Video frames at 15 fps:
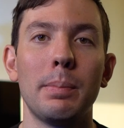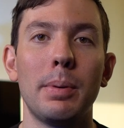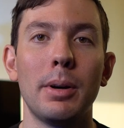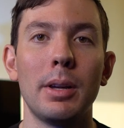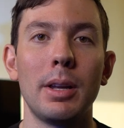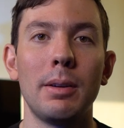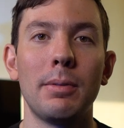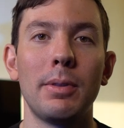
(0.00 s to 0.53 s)

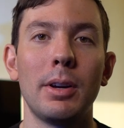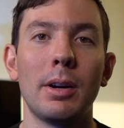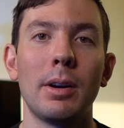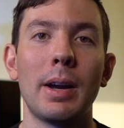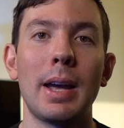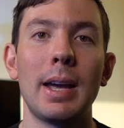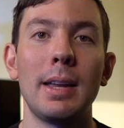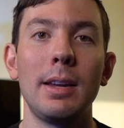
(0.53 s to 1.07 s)
but if there
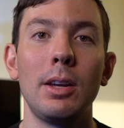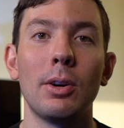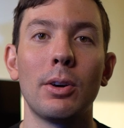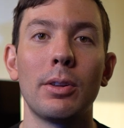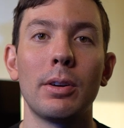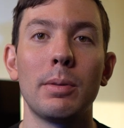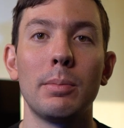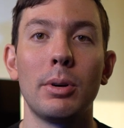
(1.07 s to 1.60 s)
are any
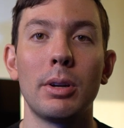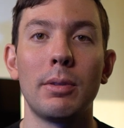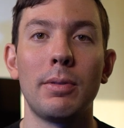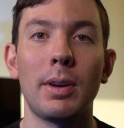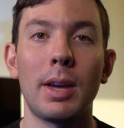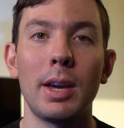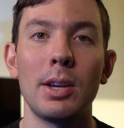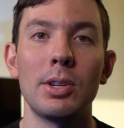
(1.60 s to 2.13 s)
other
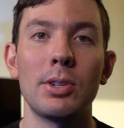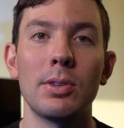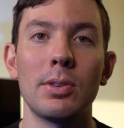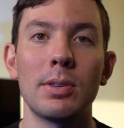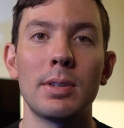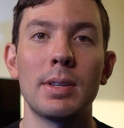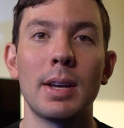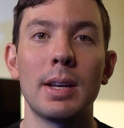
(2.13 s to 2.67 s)

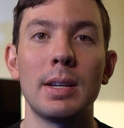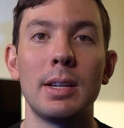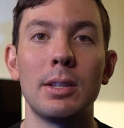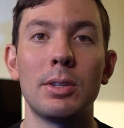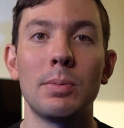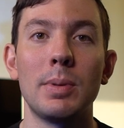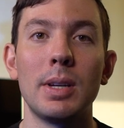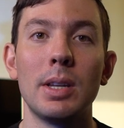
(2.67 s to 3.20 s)
modifications that
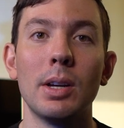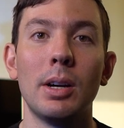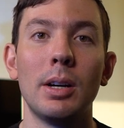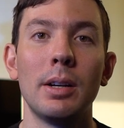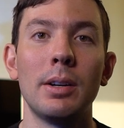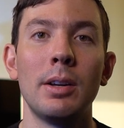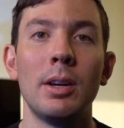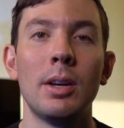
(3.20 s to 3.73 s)
need to be
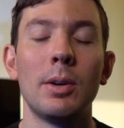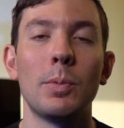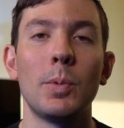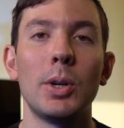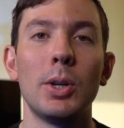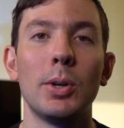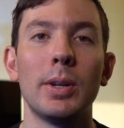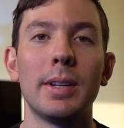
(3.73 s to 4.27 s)
done,
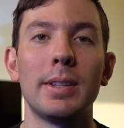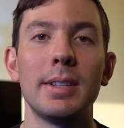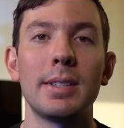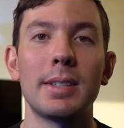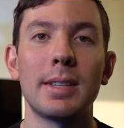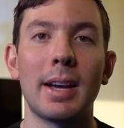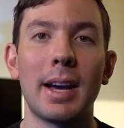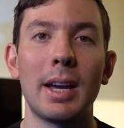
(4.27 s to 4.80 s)
we do it at
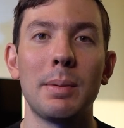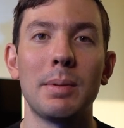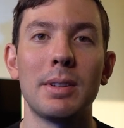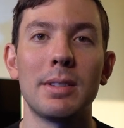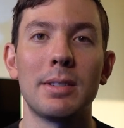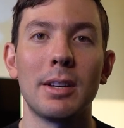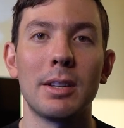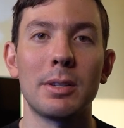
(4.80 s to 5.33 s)
this time in
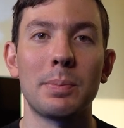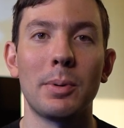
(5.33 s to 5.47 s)
the sales